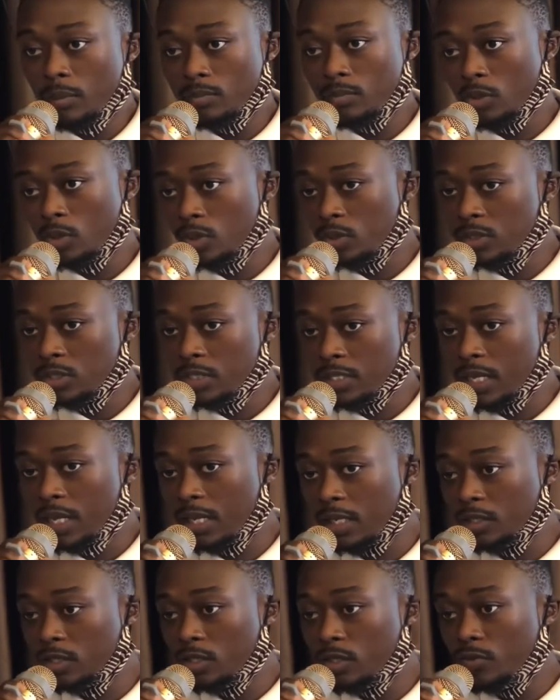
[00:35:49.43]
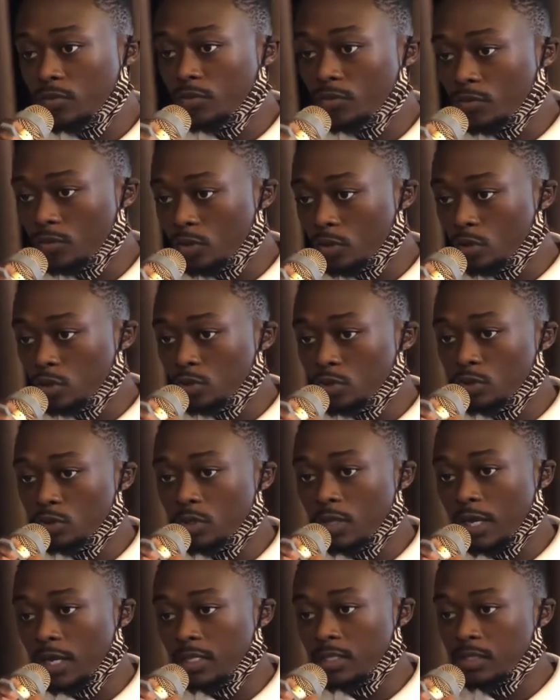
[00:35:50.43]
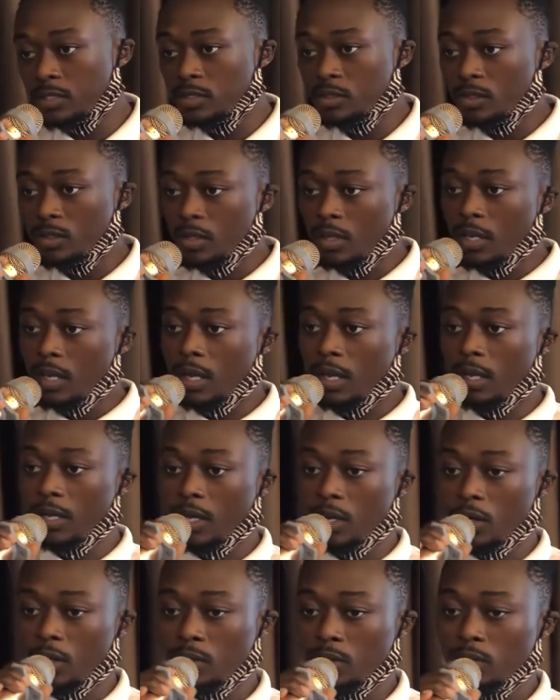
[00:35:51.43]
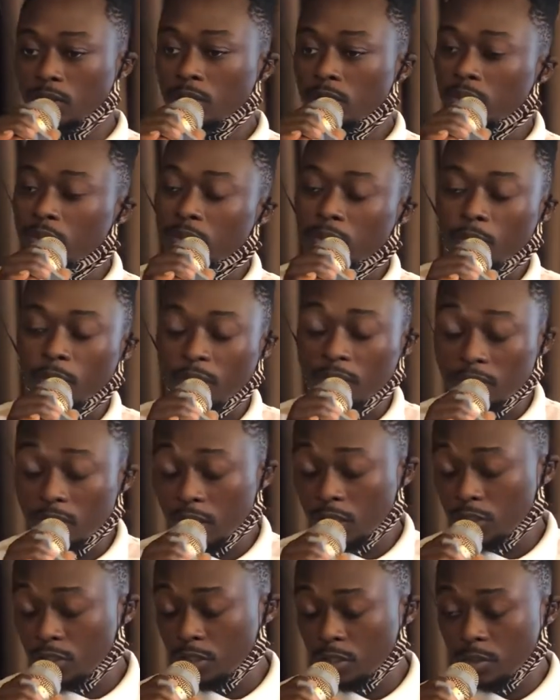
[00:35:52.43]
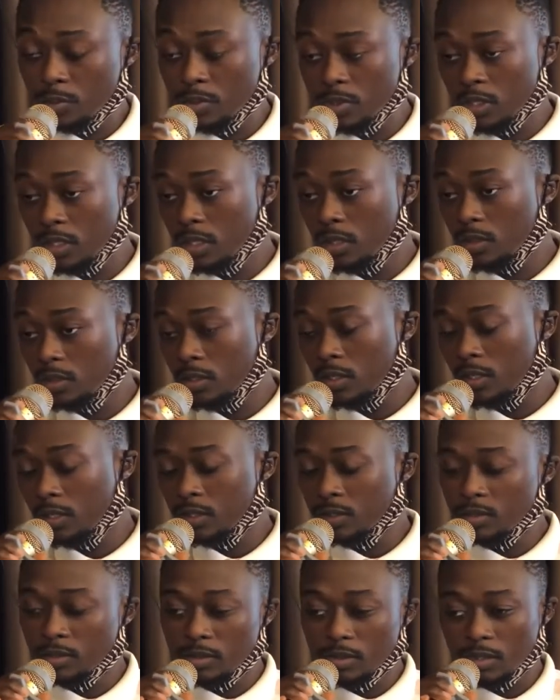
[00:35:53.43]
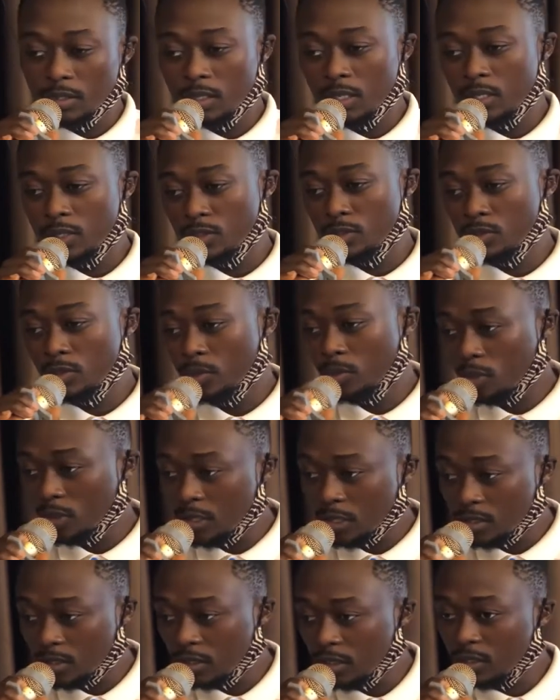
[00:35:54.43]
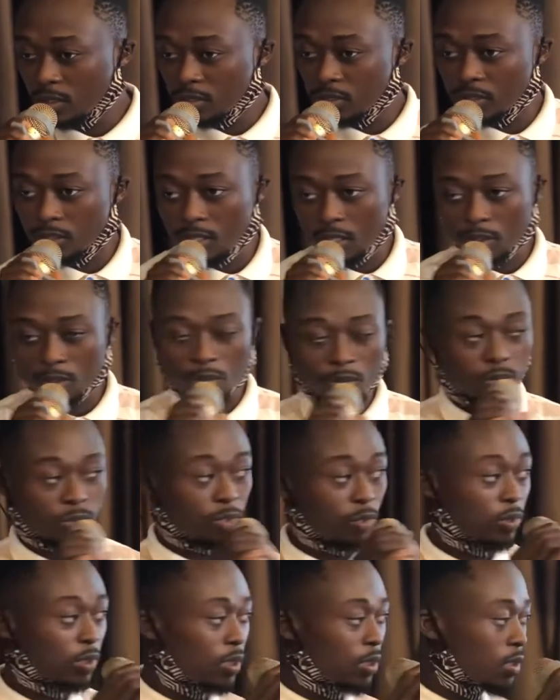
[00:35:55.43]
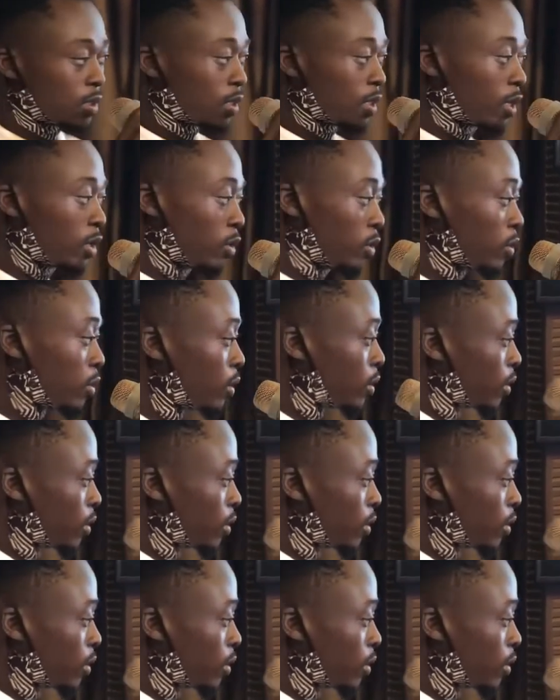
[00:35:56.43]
concerned if you guys allow partnerships and some other things that come with it. Thank you.